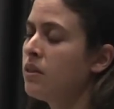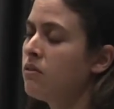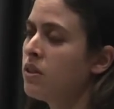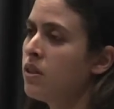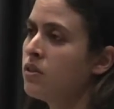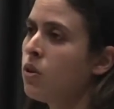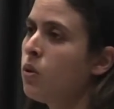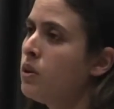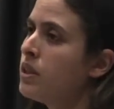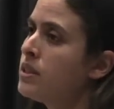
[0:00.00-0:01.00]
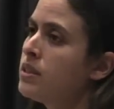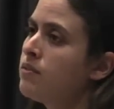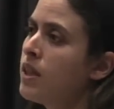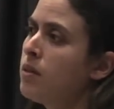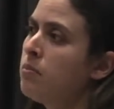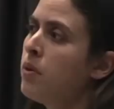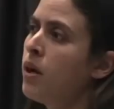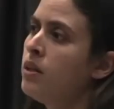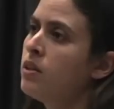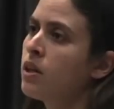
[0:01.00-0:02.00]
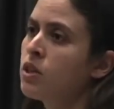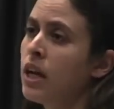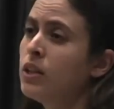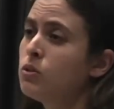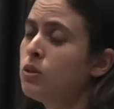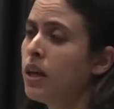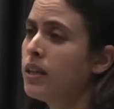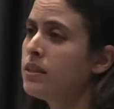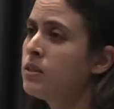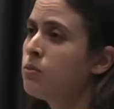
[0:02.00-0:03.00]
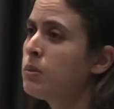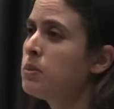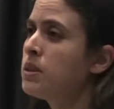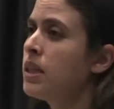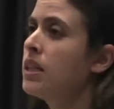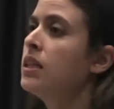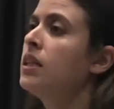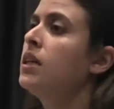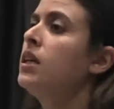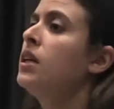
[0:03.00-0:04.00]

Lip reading: There's a whole list of them on Dr. Andrew Knight's website,